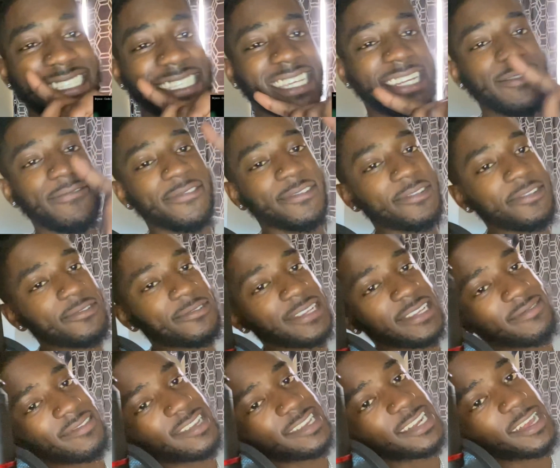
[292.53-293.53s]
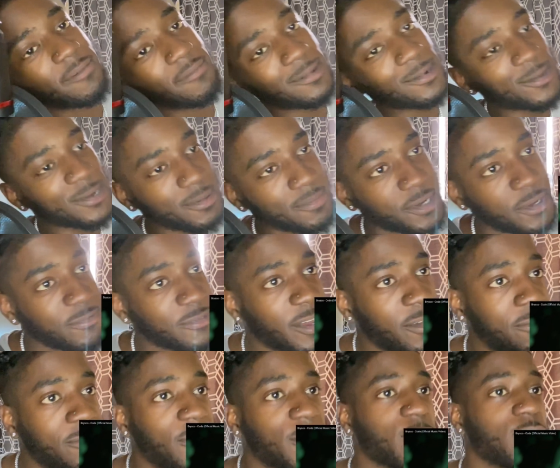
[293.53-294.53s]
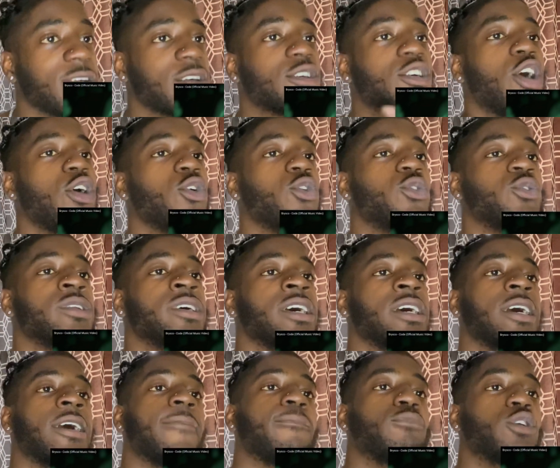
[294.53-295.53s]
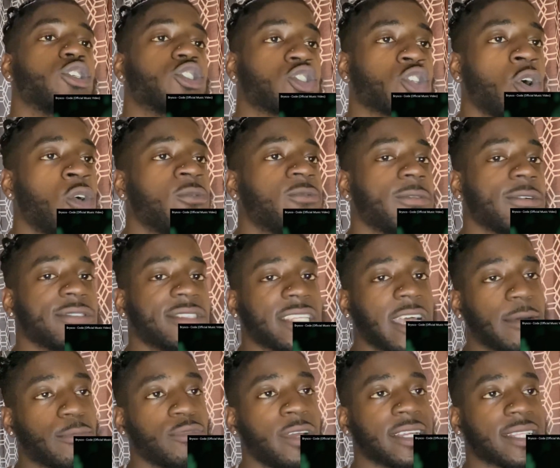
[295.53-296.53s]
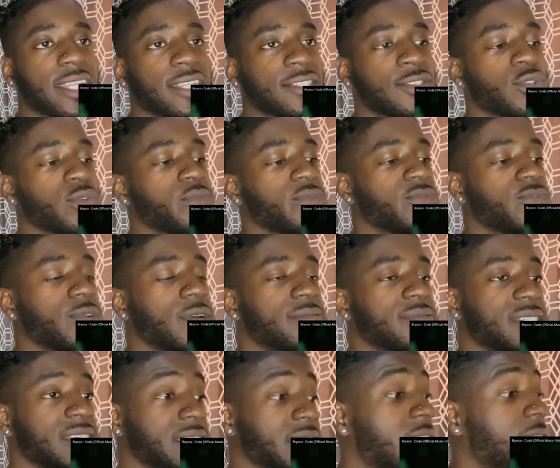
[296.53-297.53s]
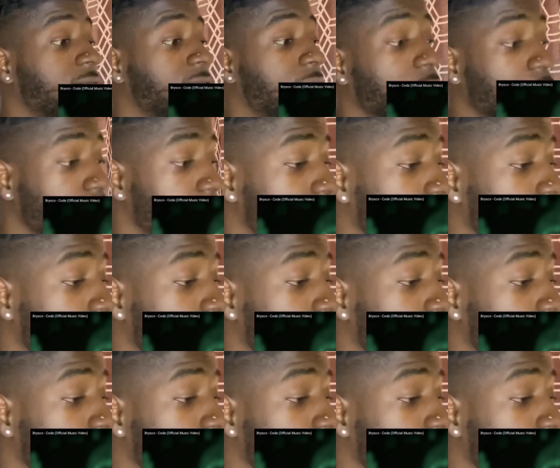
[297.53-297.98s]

channel if you do. Leave a like down below. Let me know if y'all fuck with Code. Brysco, first time reacting to him. What I'm saying, I fuck with